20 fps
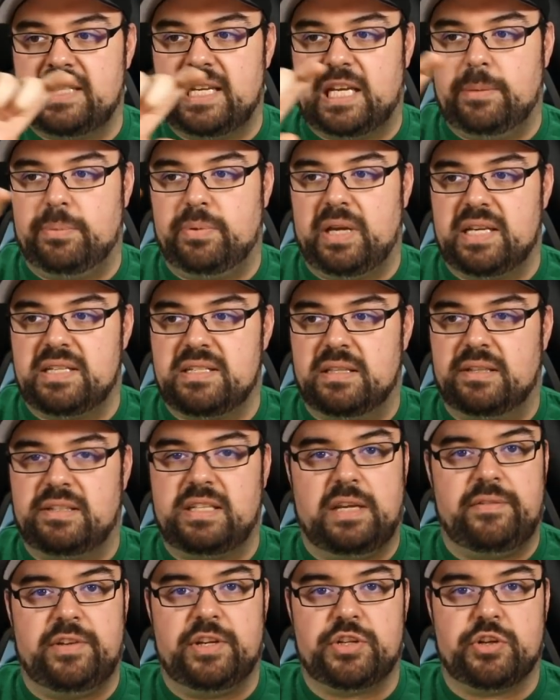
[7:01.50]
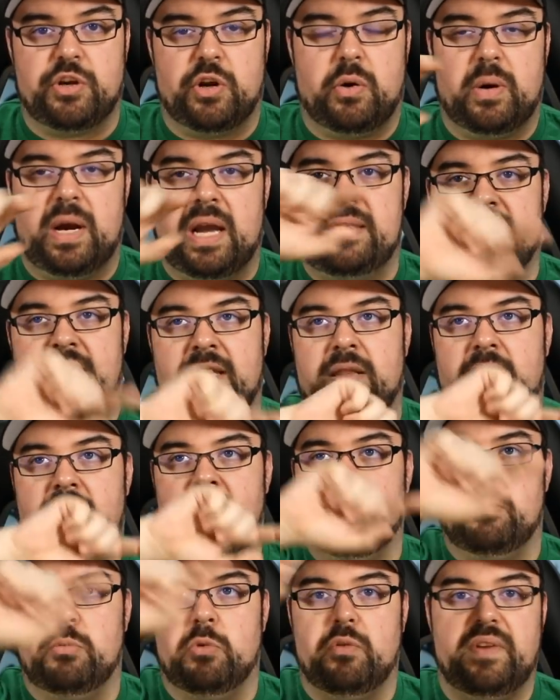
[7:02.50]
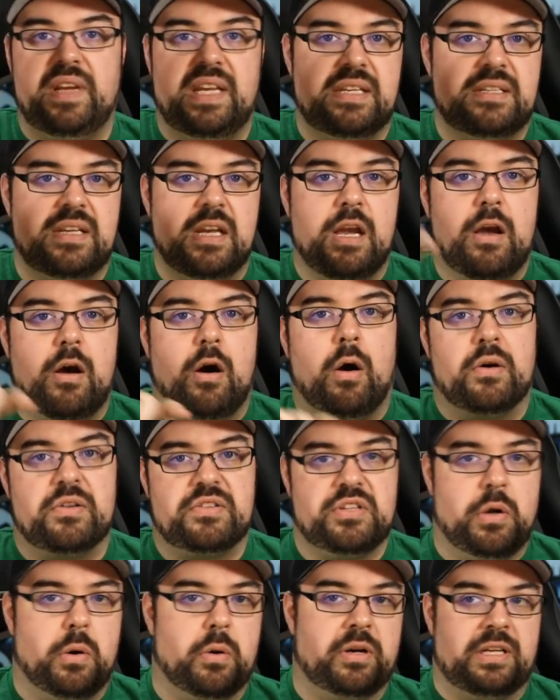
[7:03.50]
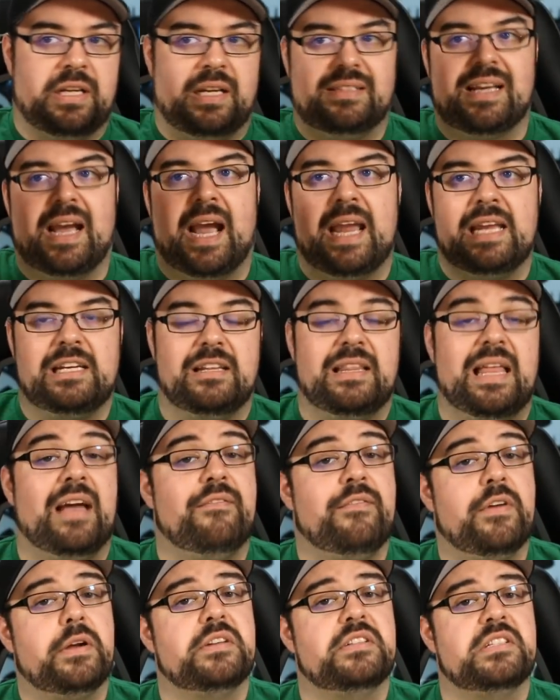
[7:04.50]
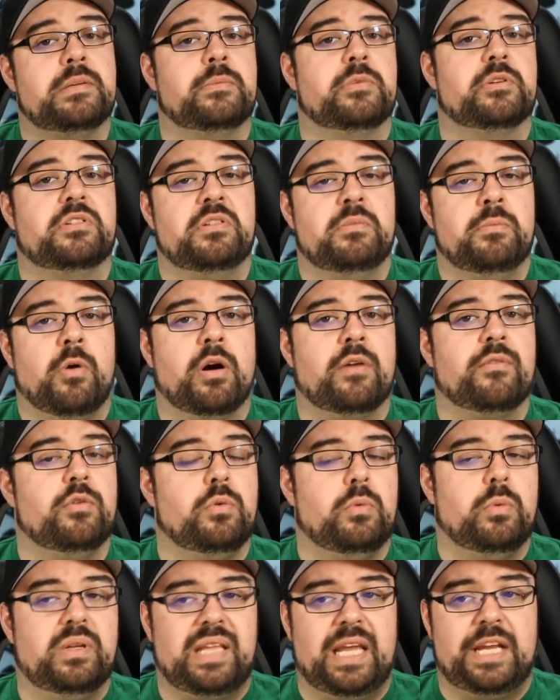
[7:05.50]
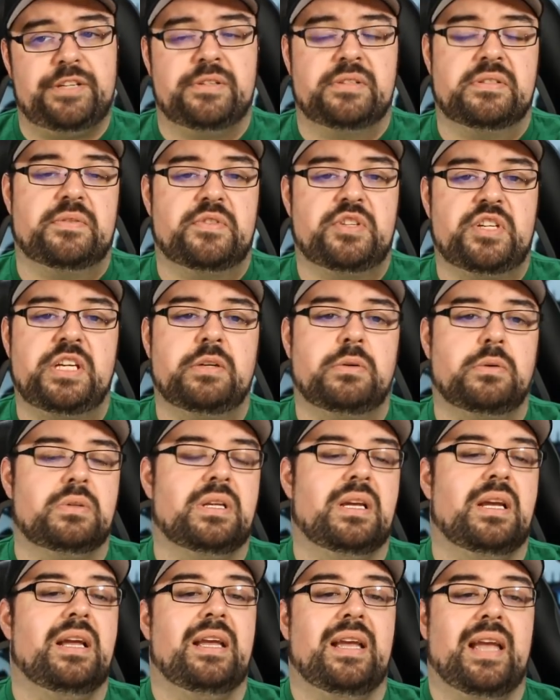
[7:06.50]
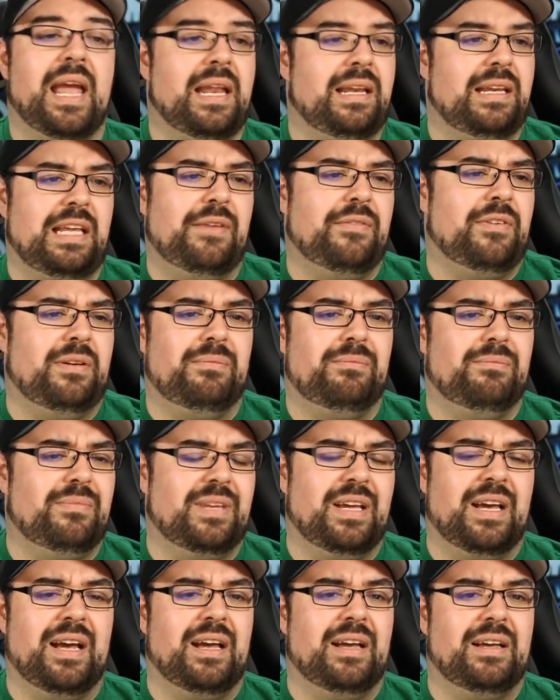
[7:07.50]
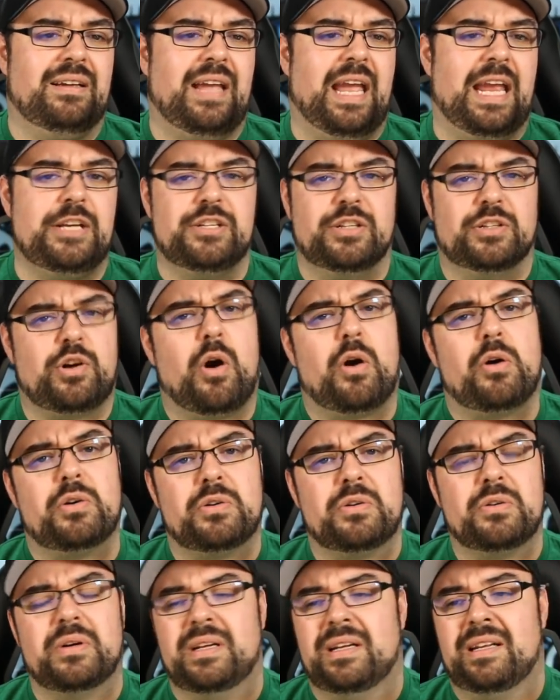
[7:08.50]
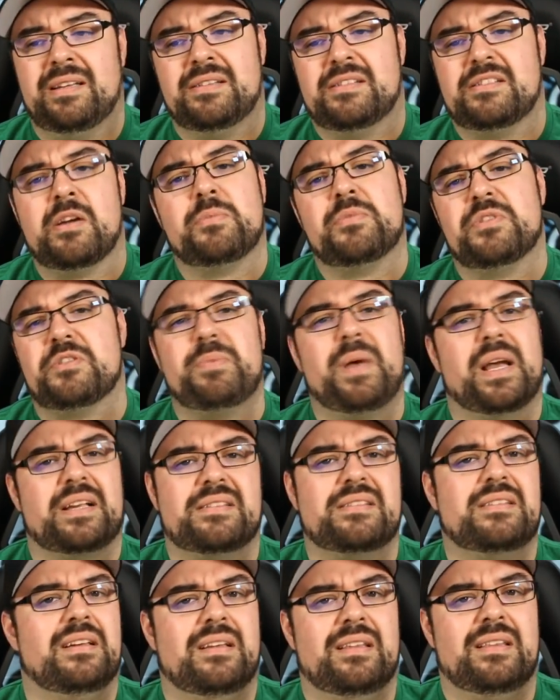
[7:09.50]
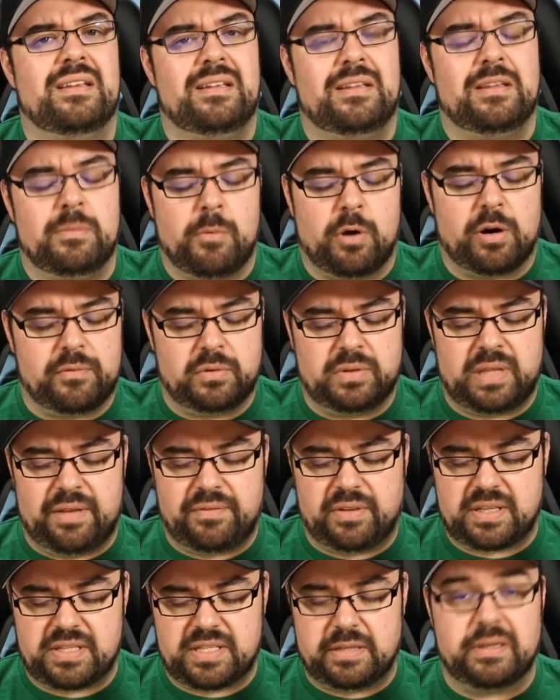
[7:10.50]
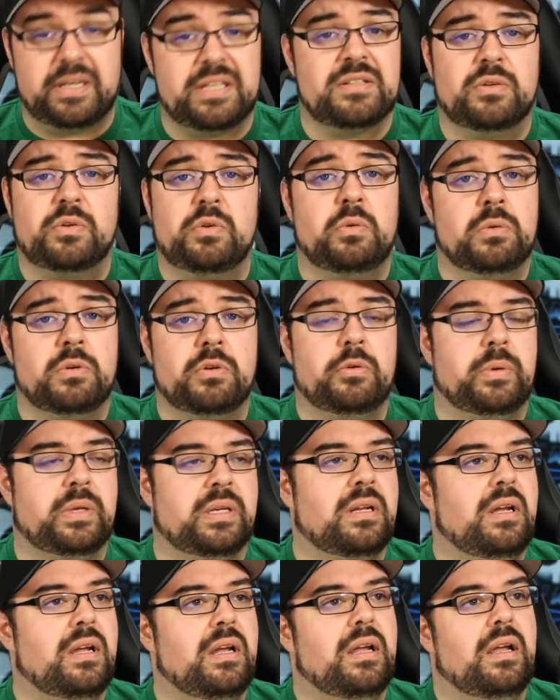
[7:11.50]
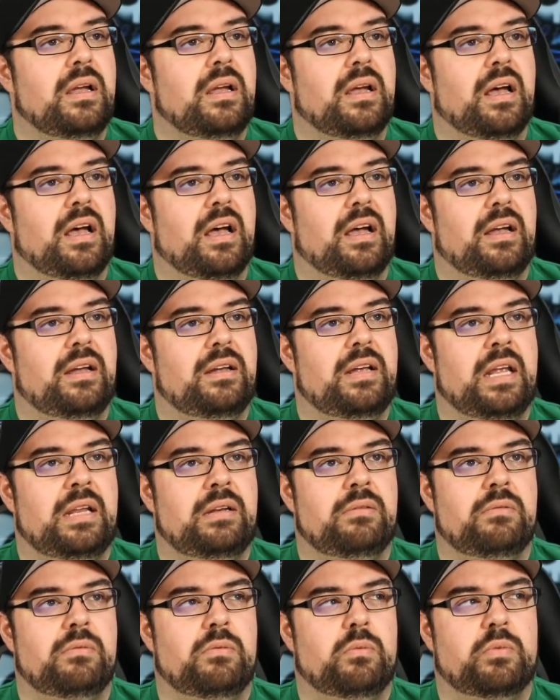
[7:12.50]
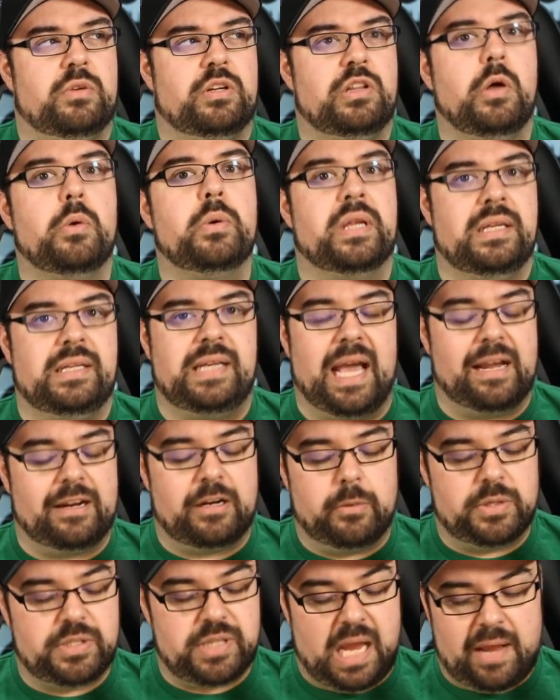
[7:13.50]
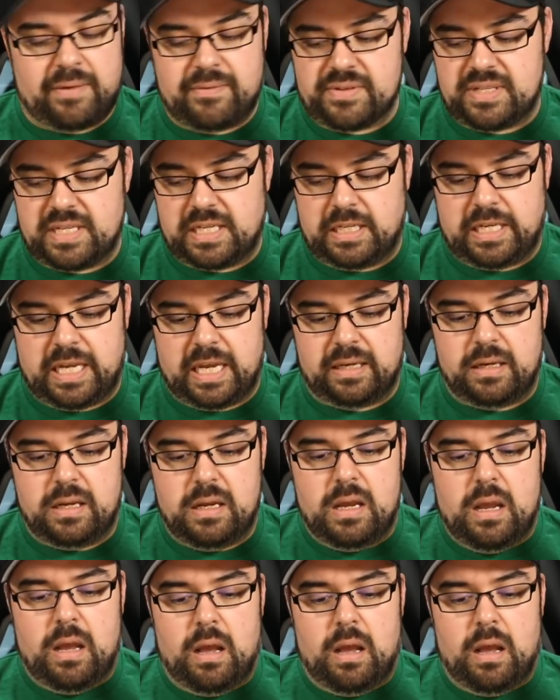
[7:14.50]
taking place in the TV show, and then the movies also are going to tie into that, very similar to Marvel with Agents of Shield and even uh, Agent Carter, and in some respects the, the the, Marvel Netflix series and Hulu and uh, and Cloak and Dagger, which I haven't seen yet.